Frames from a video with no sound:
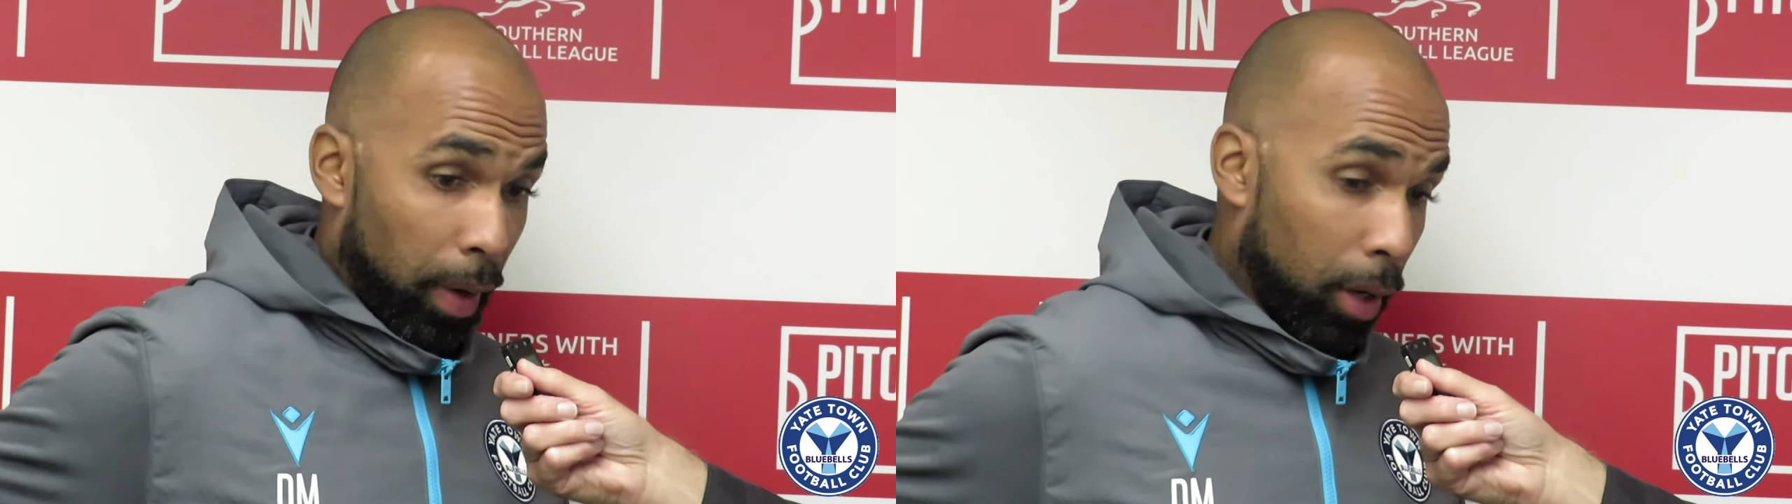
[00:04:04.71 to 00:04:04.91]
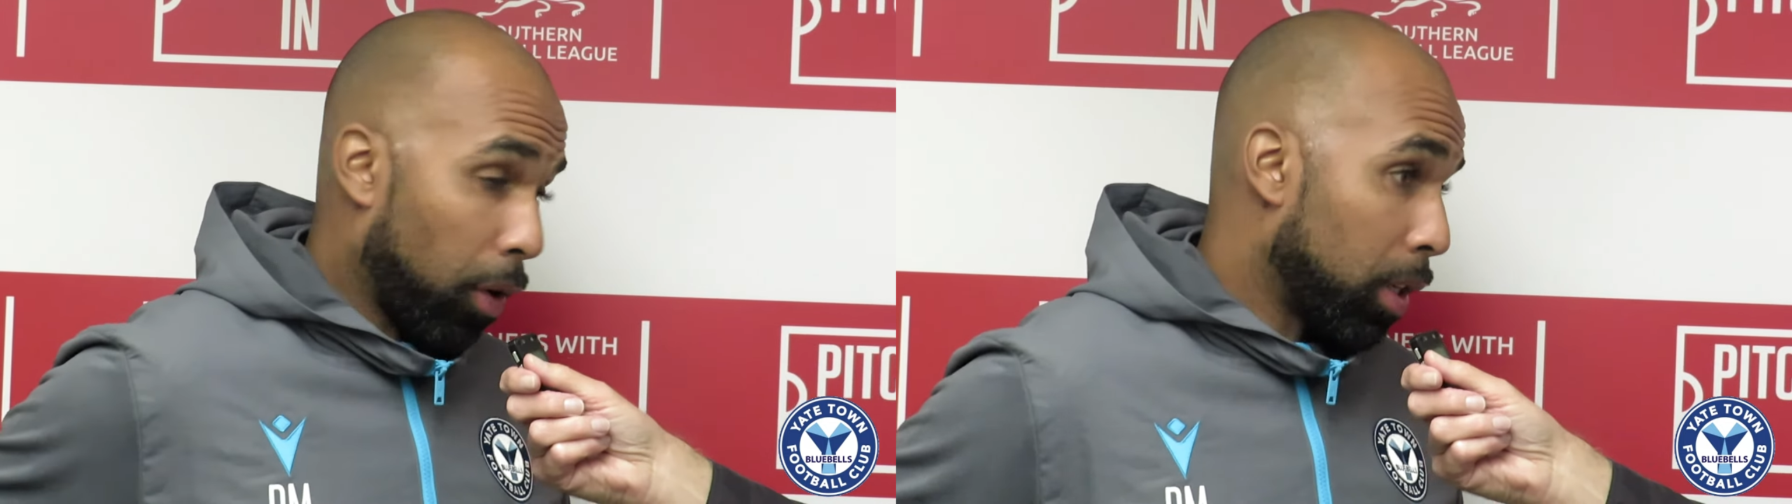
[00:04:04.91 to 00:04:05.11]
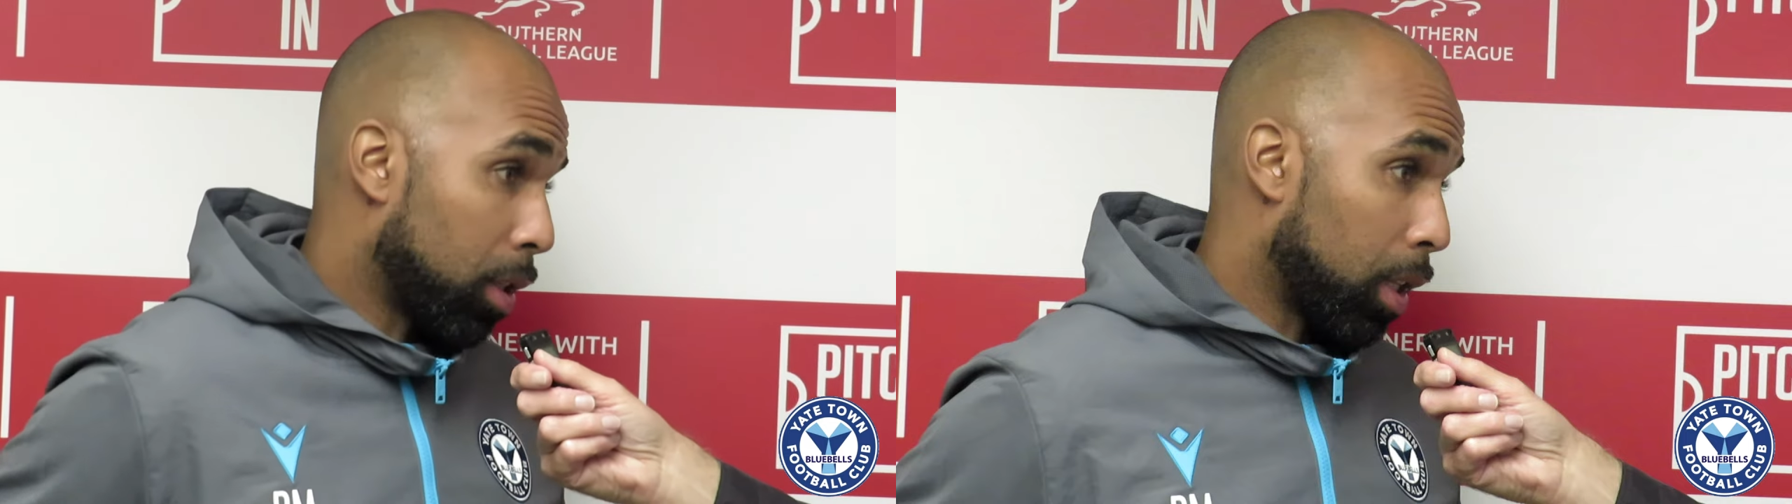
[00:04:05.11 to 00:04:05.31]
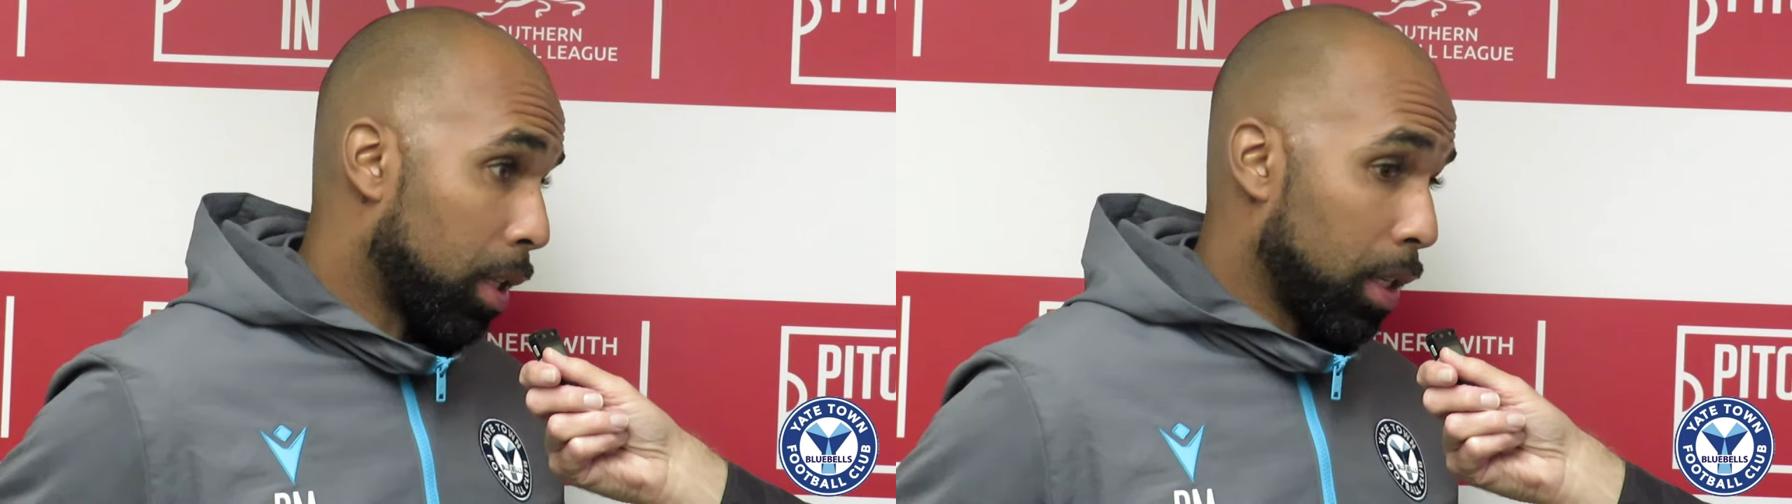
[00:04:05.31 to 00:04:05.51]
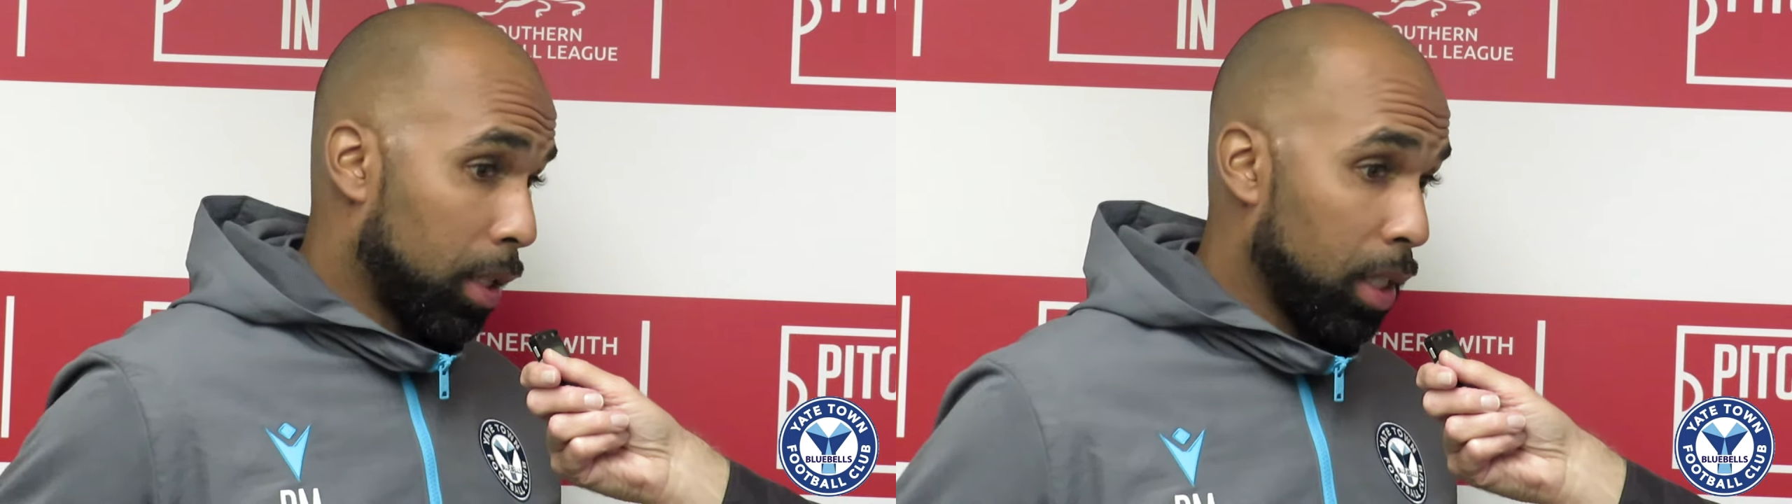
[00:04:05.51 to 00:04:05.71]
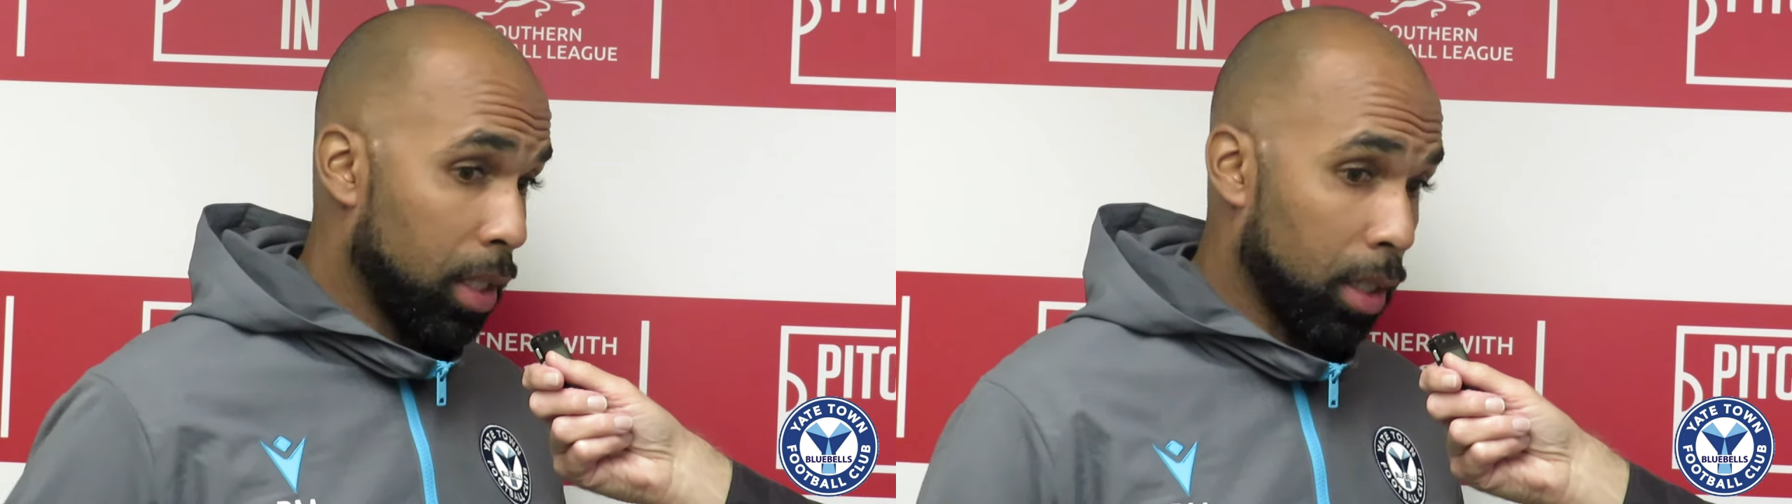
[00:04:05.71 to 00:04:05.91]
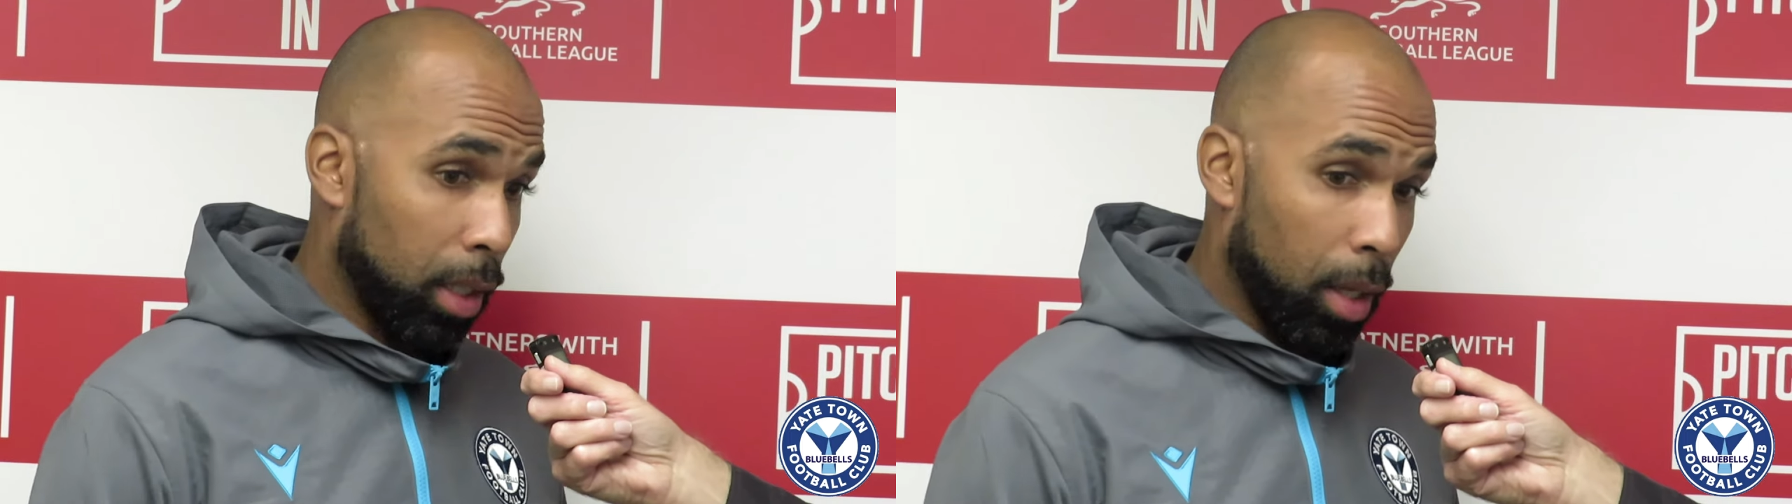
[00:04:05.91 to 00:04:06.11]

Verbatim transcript: had a great start to the season,